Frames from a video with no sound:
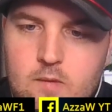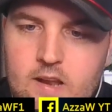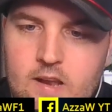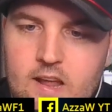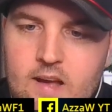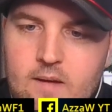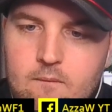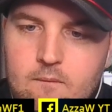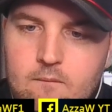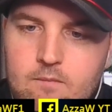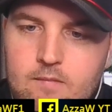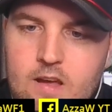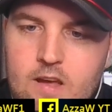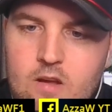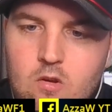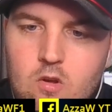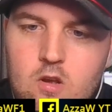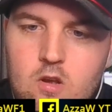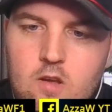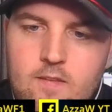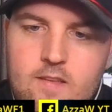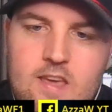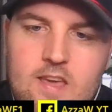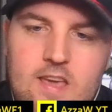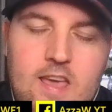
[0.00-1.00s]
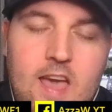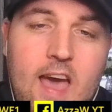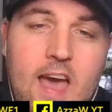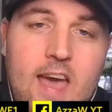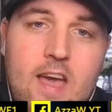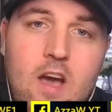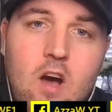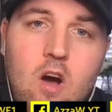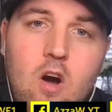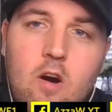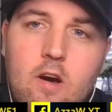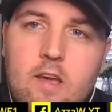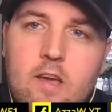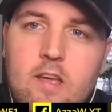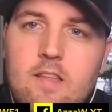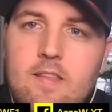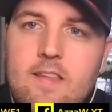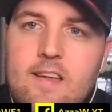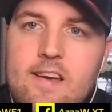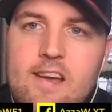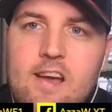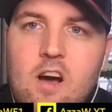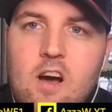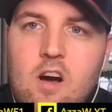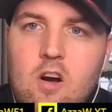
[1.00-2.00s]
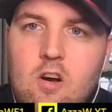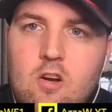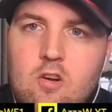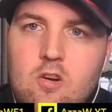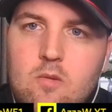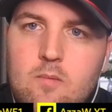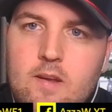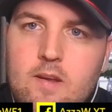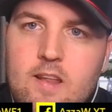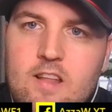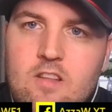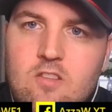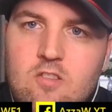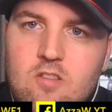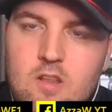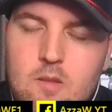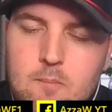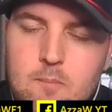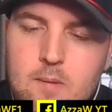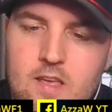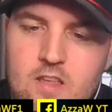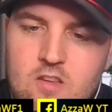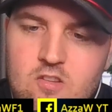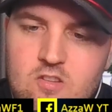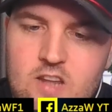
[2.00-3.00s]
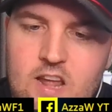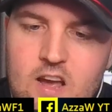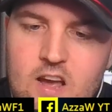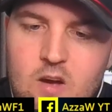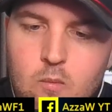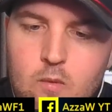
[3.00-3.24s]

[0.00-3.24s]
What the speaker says: out. Now look at the AI. They are coming into the pits now.